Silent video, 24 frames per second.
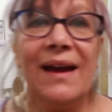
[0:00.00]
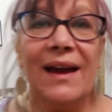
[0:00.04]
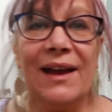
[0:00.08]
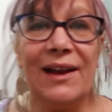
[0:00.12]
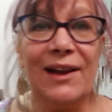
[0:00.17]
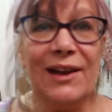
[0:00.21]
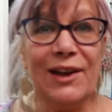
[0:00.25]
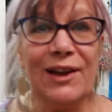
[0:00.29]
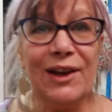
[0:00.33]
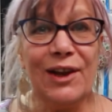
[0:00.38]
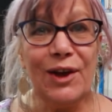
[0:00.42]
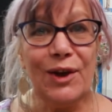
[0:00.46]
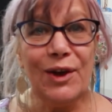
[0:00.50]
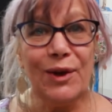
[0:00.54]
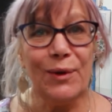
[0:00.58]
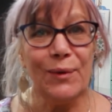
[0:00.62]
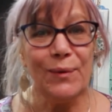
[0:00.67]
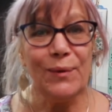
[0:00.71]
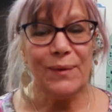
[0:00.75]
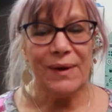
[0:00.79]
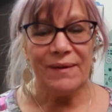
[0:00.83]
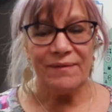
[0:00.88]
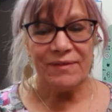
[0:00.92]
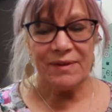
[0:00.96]

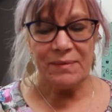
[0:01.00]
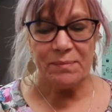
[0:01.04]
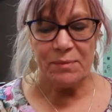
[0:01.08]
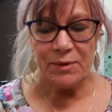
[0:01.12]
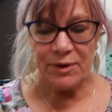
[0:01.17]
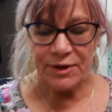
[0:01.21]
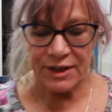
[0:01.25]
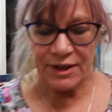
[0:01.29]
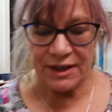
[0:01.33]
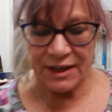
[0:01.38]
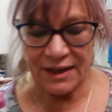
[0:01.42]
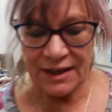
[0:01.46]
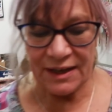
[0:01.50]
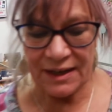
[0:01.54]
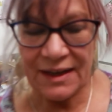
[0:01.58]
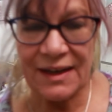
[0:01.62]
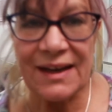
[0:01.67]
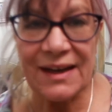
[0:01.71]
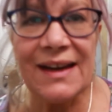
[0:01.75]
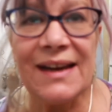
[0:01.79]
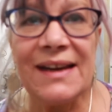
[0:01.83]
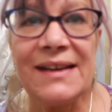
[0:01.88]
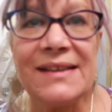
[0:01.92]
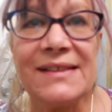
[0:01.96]
Hello
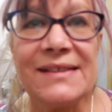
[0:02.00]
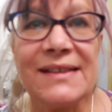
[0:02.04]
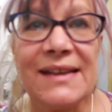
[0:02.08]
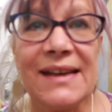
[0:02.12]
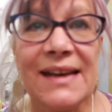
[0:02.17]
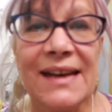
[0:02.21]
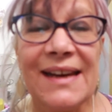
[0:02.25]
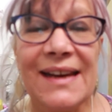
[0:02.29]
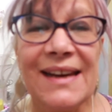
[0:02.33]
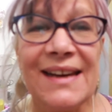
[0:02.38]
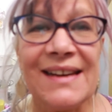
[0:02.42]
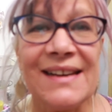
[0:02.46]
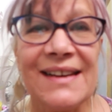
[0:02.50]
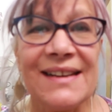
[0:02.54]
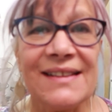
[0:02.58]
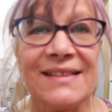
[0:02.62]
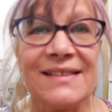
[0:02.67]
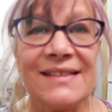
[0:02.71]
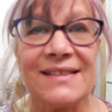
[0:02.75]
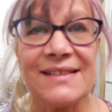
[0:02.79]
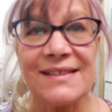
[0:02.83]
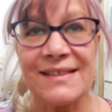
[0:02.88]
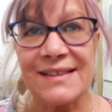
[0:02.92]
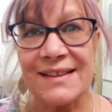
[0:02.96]
everybody. It
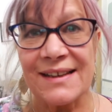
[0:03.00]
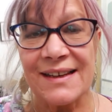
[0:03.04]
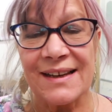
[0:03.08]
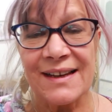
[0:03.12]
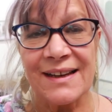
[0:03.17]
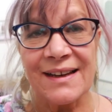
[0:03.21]
is